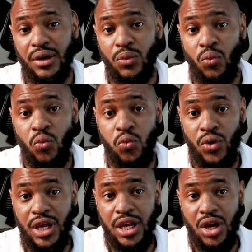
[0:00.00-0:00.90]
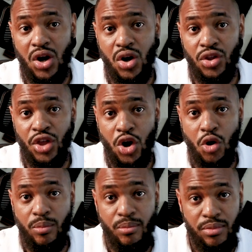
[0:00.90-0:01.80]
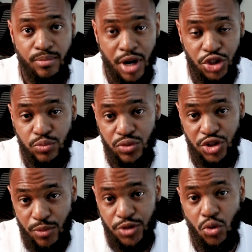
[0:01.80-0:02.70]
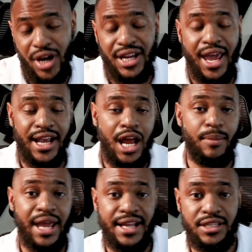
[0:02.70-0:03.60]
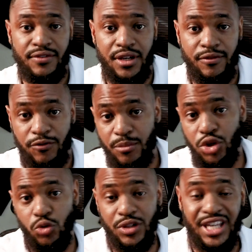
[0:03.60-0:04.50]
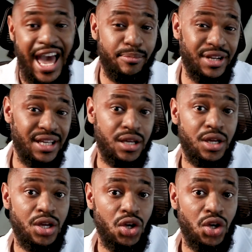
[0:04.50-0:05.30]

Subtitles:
there's much more economic activity from Cubans happening